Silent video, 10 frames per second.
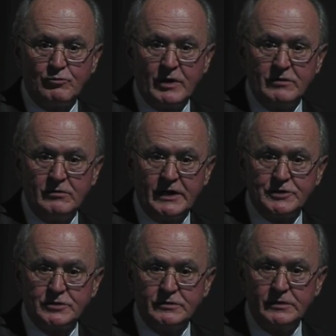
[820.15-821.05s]

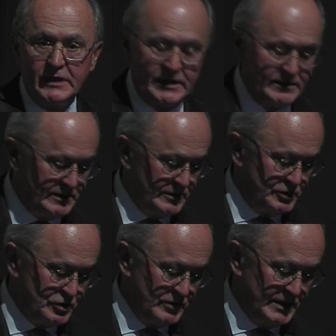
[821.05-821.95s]
regulation, and
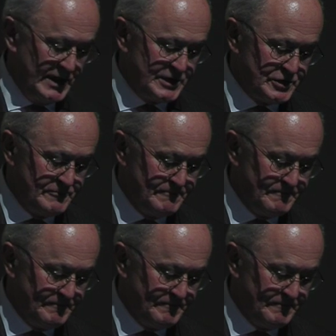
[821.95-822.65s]
adjudication.